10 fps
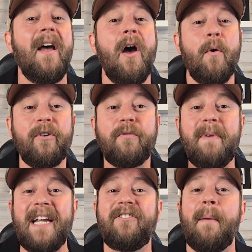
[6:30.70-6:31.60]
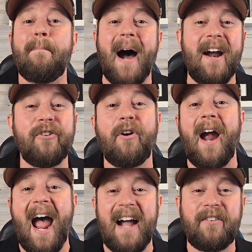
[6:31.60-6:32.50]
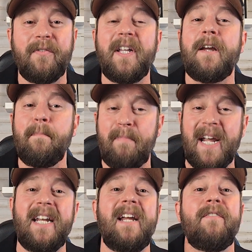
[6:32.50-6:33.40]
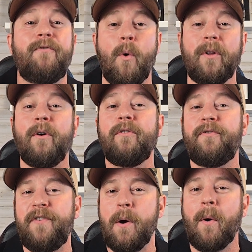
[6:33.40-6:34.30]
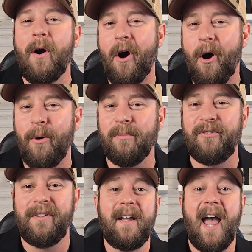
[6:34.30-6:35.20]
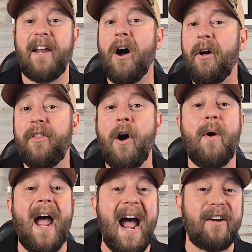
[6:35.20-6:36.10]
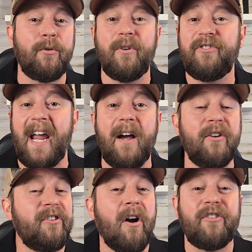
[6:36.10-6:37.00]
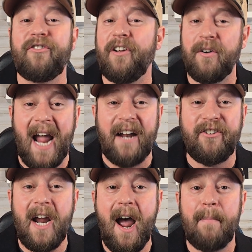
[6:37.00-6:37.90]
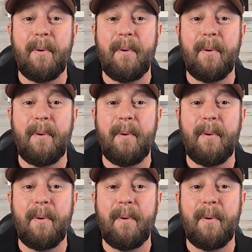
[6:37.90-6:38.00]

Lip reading: which means that buyers are actively competing for those fewer homes. And although actual sales are still catching up,